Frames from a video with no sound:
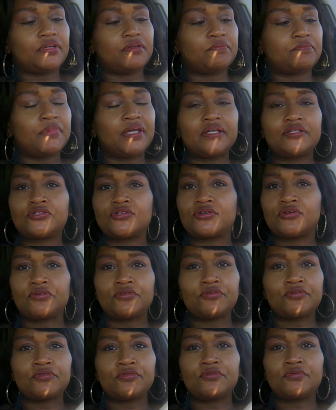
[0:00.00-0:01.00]
Me
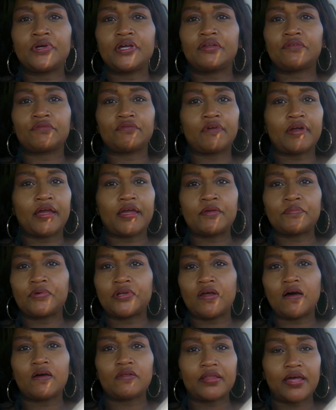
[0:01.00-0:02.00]
Too and rape
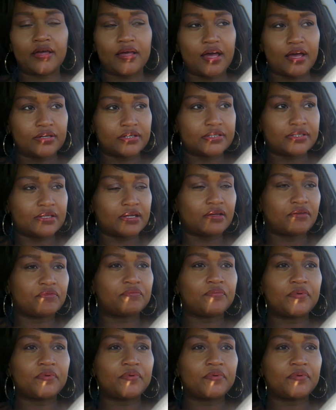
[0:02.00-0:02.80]
and all that kind of stuff?